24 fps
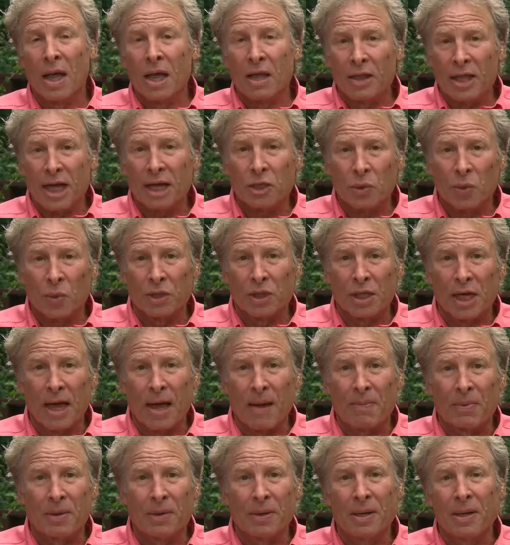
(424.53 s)
That's what's
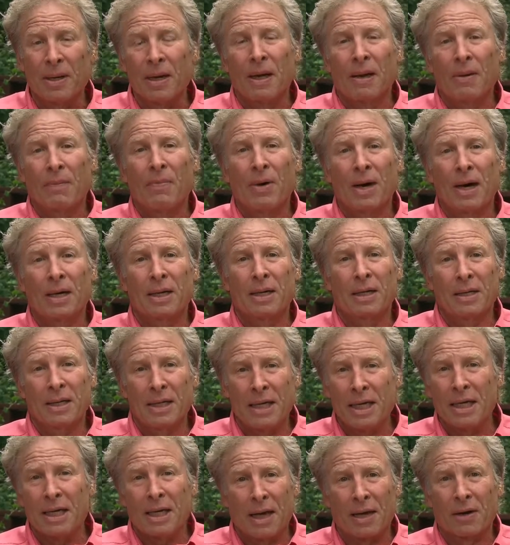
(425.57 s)
happened. But
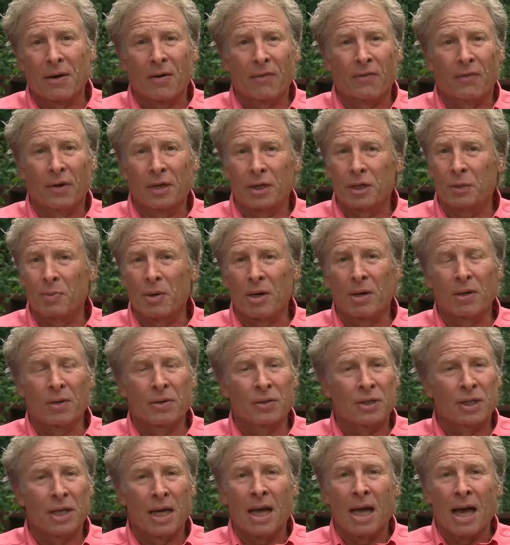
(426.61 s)
he got
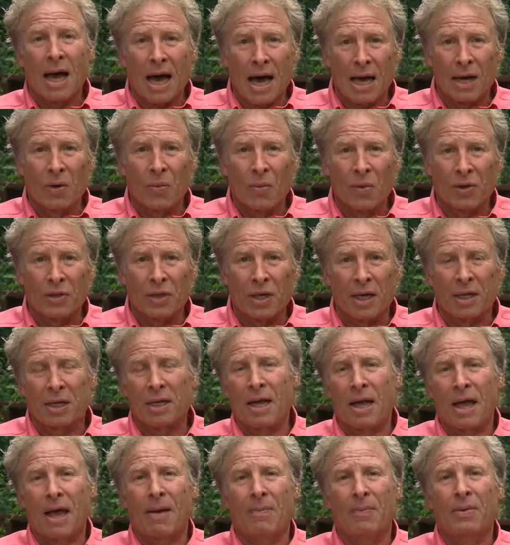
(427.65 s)
overexposed. I don't want that to
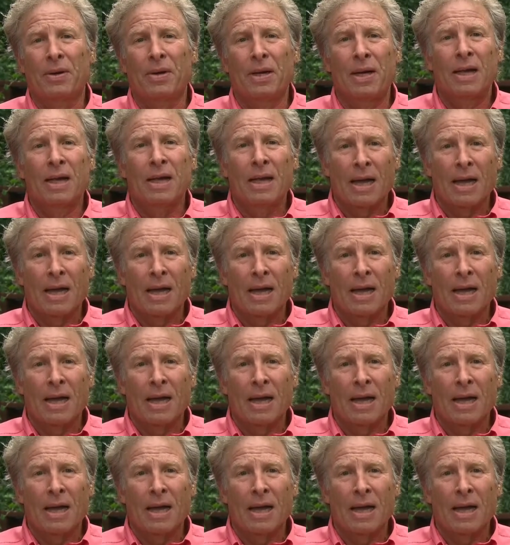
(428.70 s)
happen.